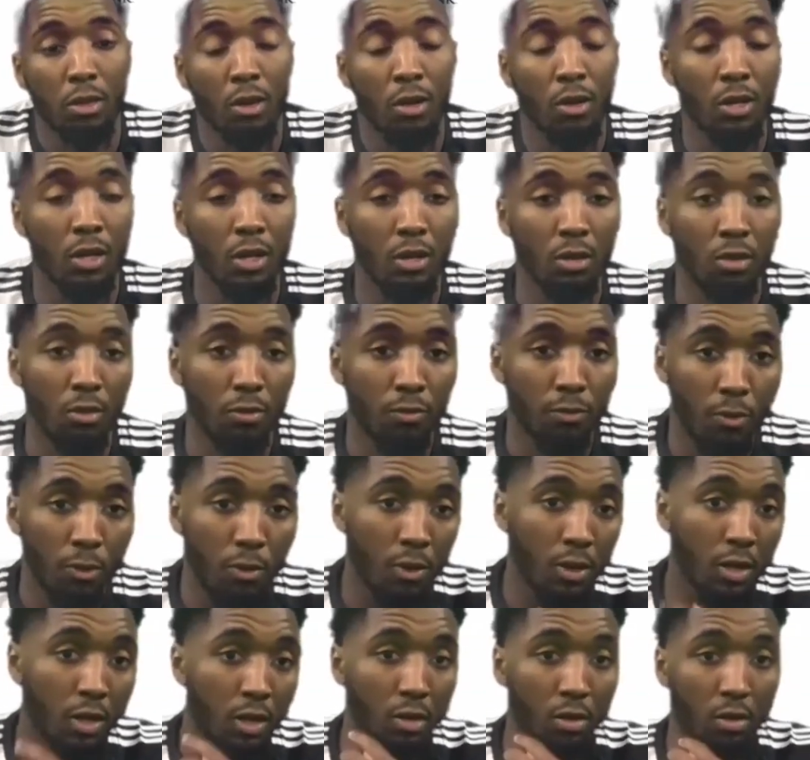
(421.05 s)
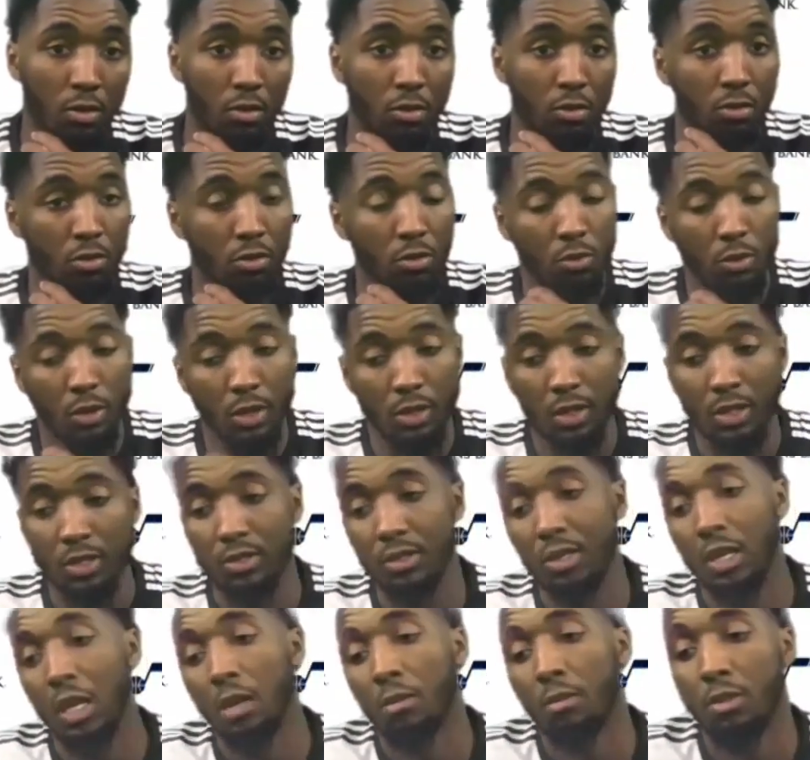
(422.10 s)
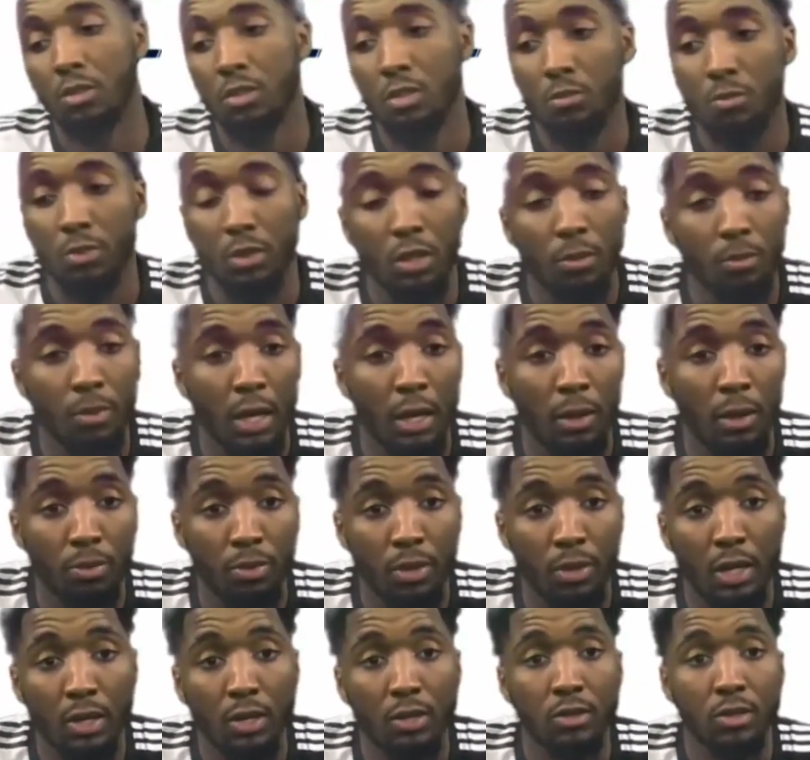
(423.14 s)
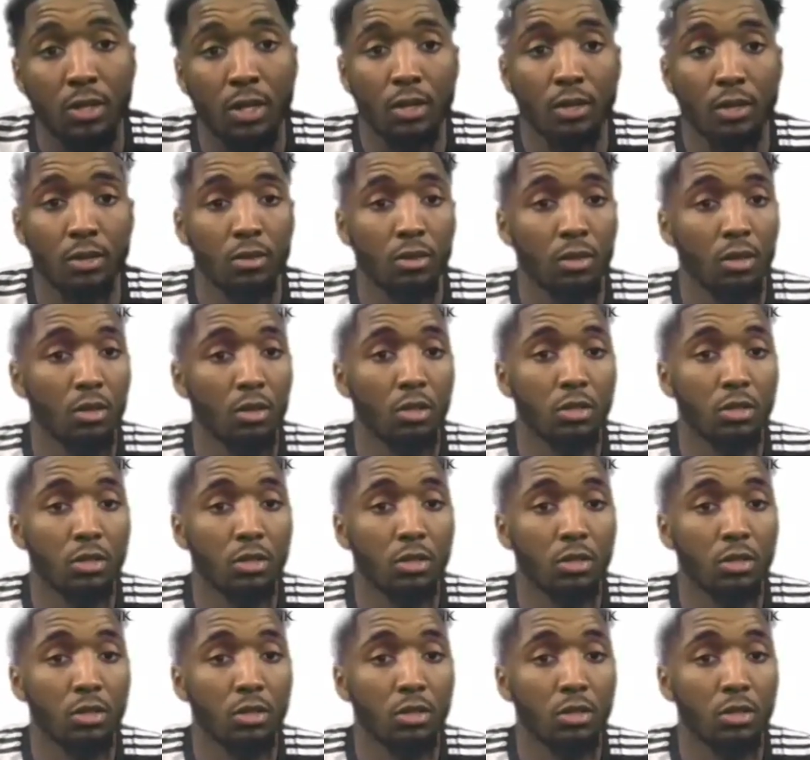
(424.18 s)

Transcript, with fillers: had 30 or 40 or who won this game. It should be about Breonna Taylor.